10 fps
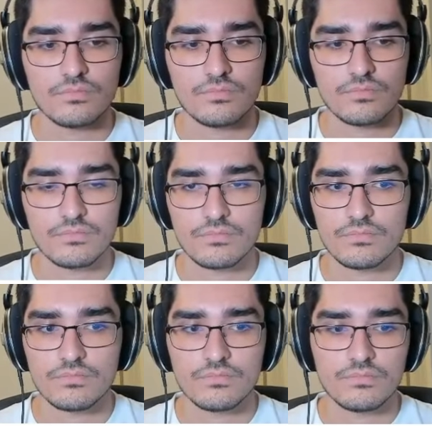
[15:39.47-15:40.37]

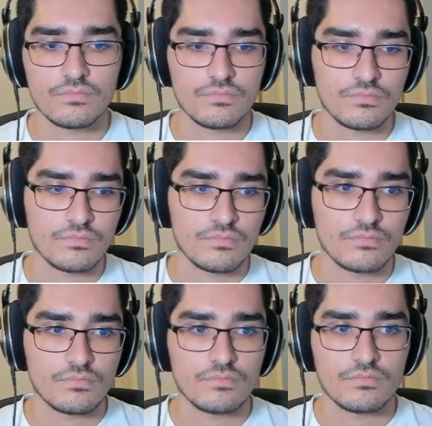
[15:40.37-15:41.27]

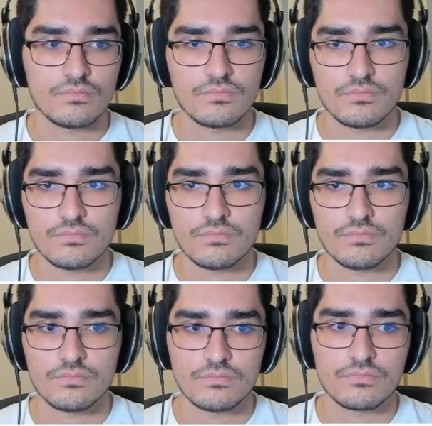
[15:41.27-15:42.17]

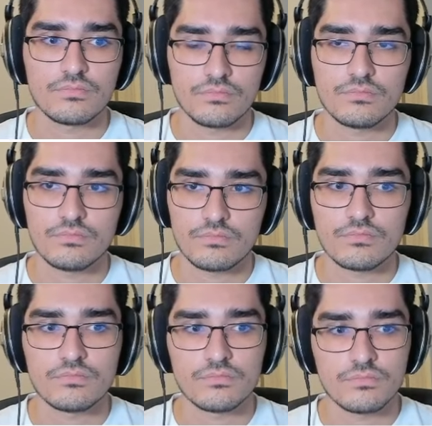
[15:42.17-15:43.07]

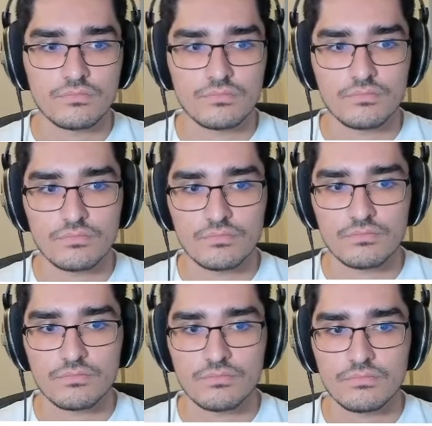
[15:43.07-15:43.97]

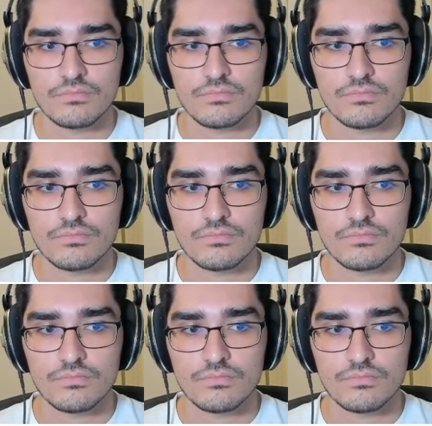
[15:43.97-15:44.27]
The person shown says nothing.